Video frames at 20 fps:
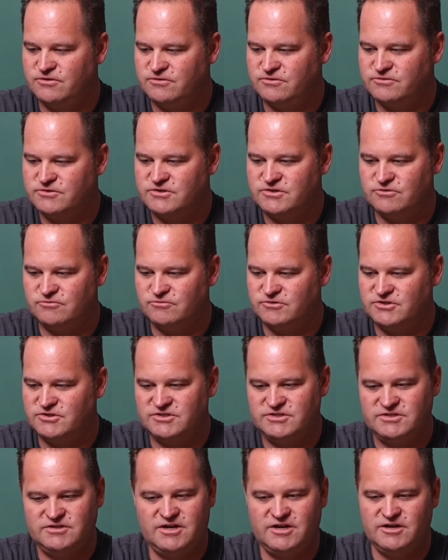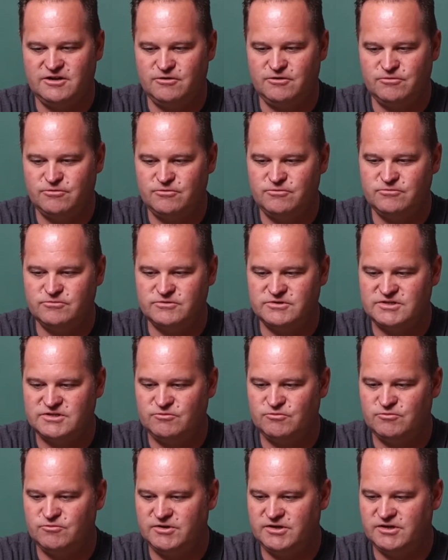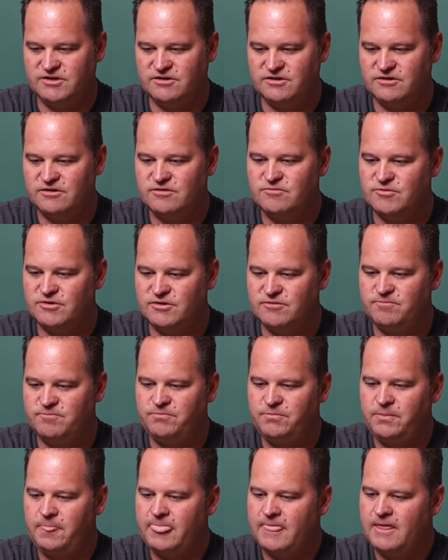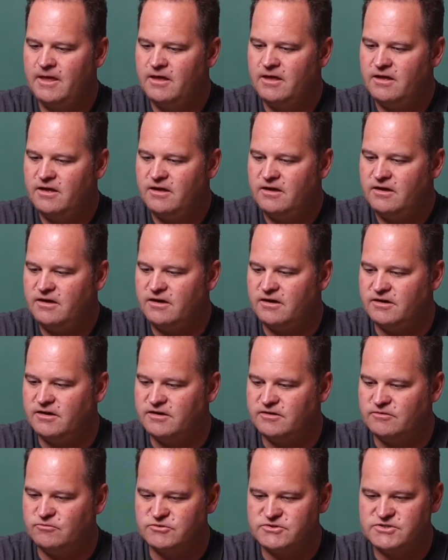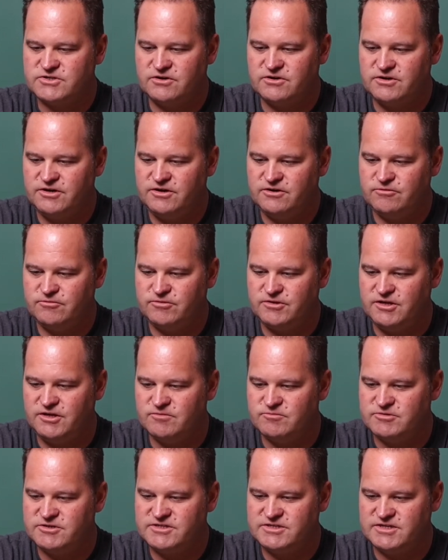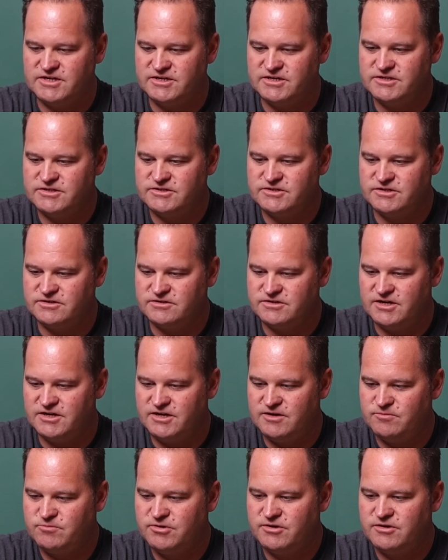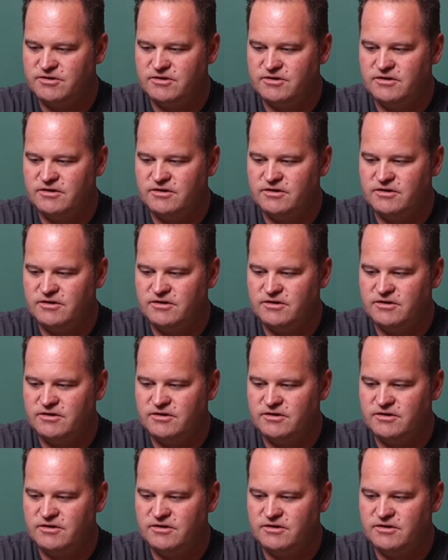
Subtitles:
to those, so we'll just kind of go through and see what we get. But we'll start here with the image size and type.